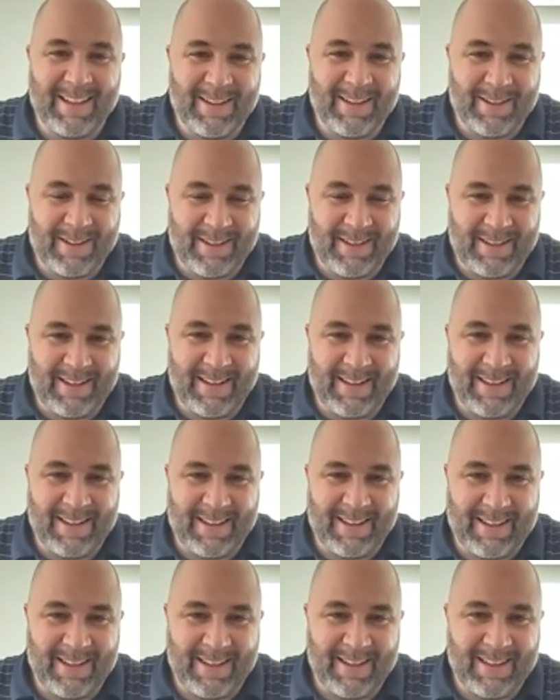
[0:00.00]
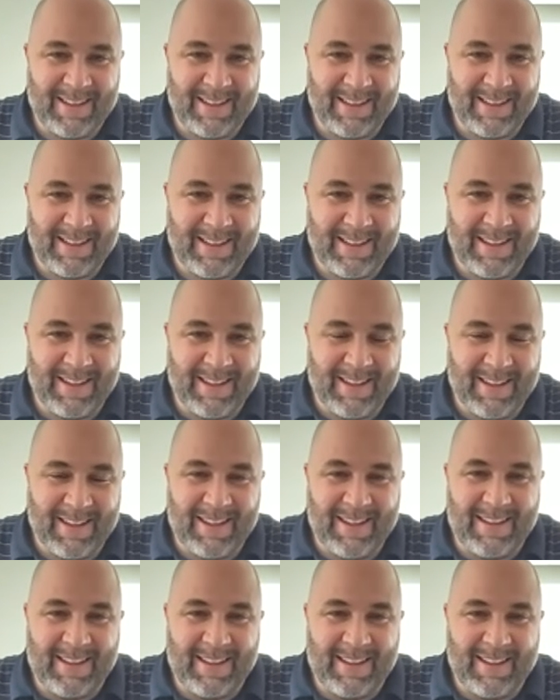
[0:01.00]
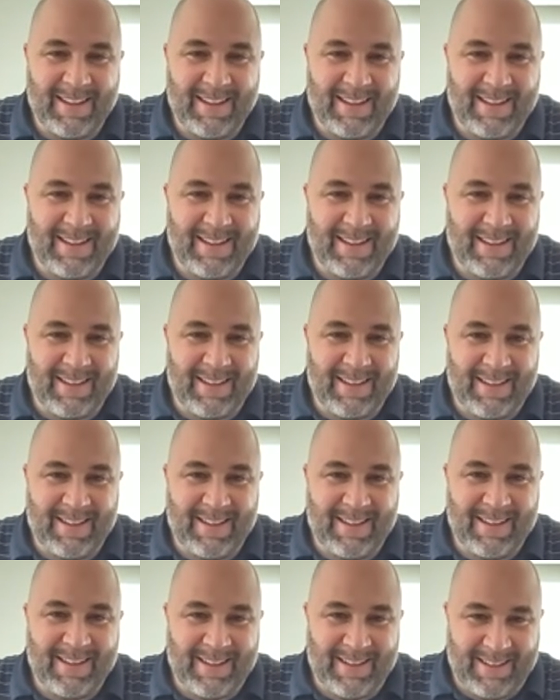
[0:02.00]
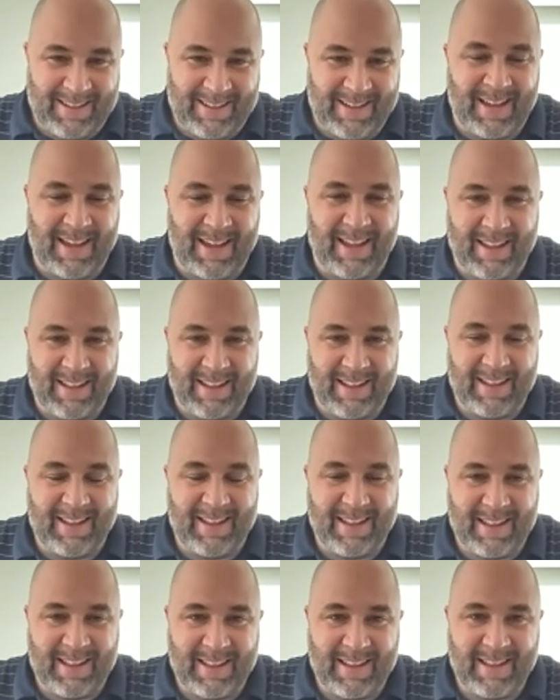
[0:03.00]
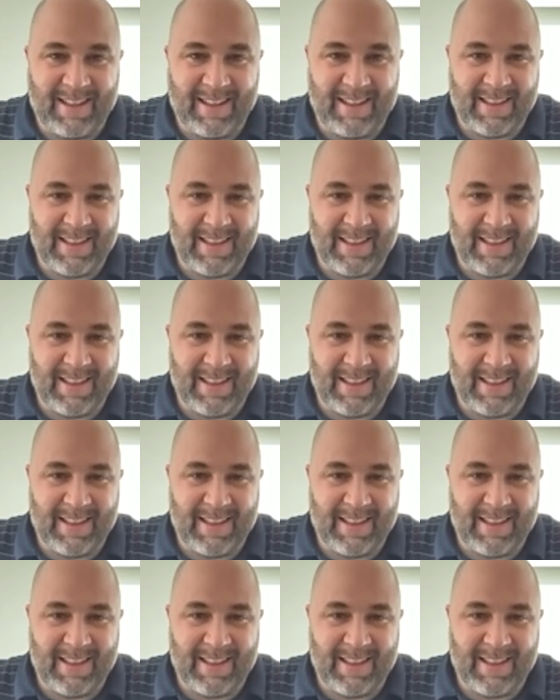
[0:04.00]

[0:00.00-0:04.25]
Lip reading: This person isn't speaking.